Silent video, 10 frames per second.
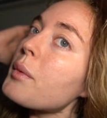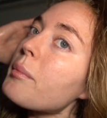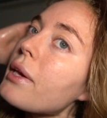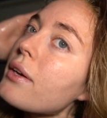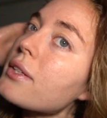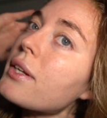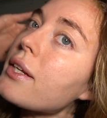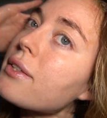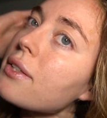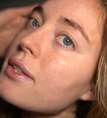because it
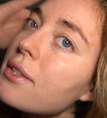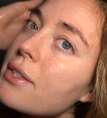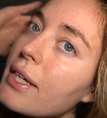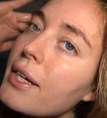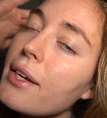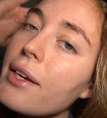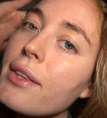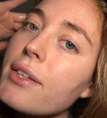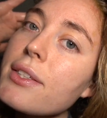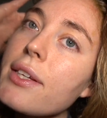needs to sit in
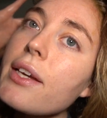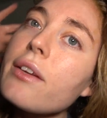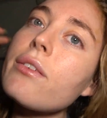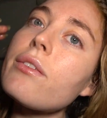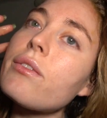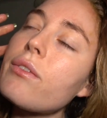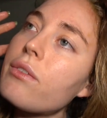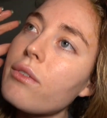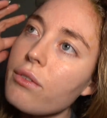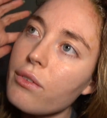the skin
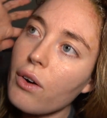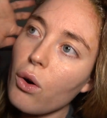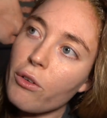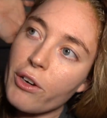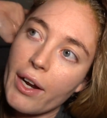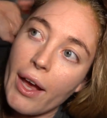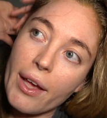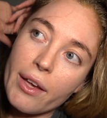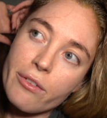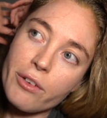
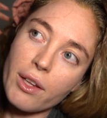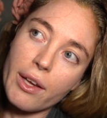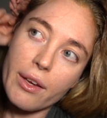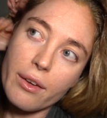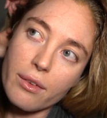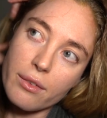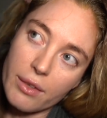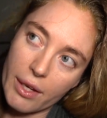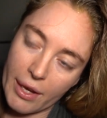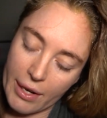overnight for like
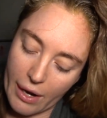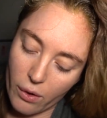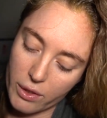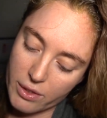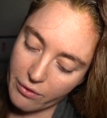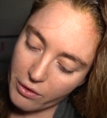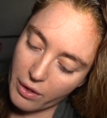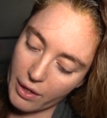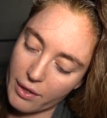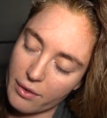8 hours if you
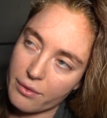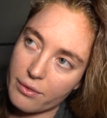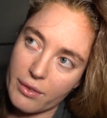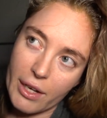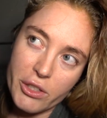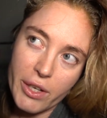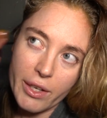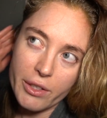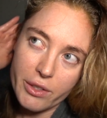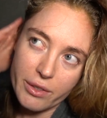can. I try
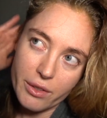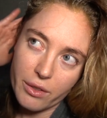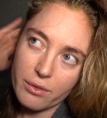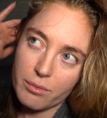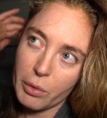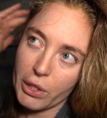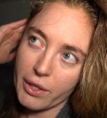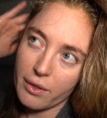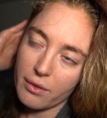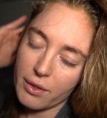to just
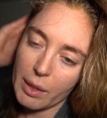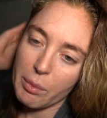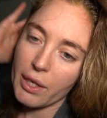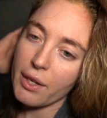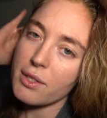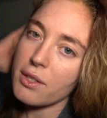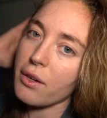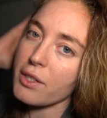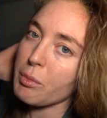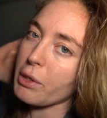keep it in as
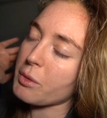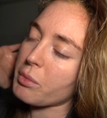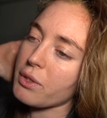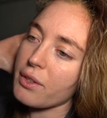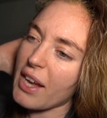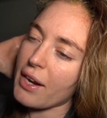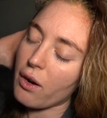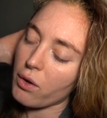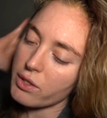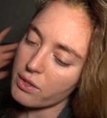long as possible. 8
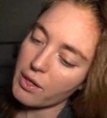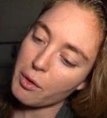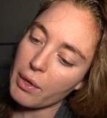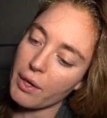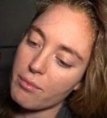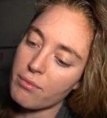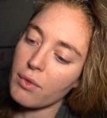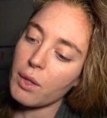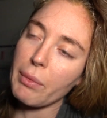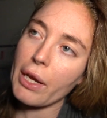hours is like
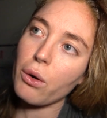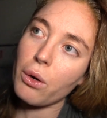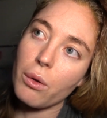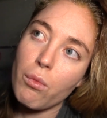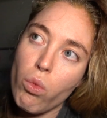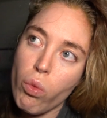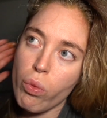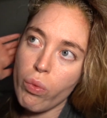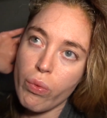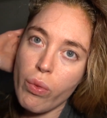my goal,
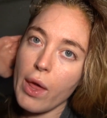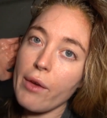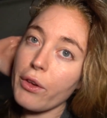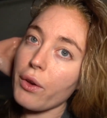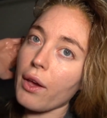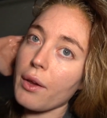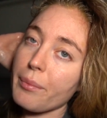if you can.